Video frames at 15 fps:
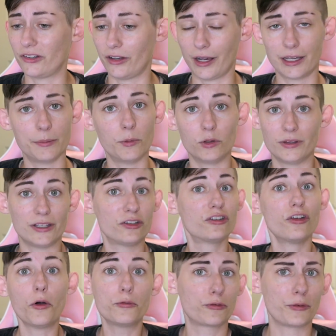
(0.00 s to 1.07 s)
and I am only
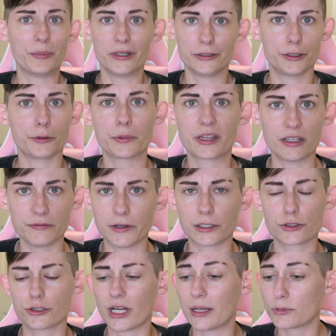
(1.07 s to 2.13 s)
so familiar with
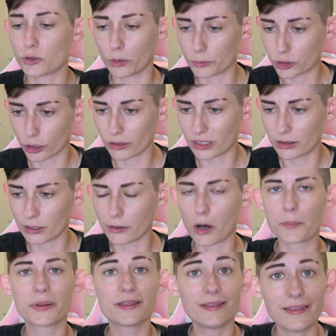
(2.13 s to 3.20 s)
Adventure Time, so I'm sure that there
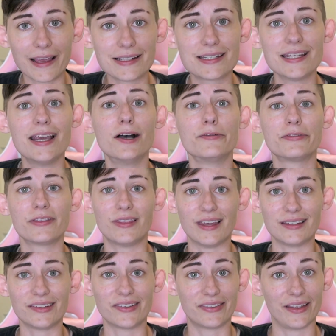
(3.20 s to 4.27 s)
are plenty of
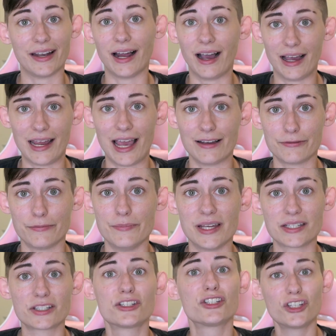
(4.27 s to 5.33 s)
things that I have missed.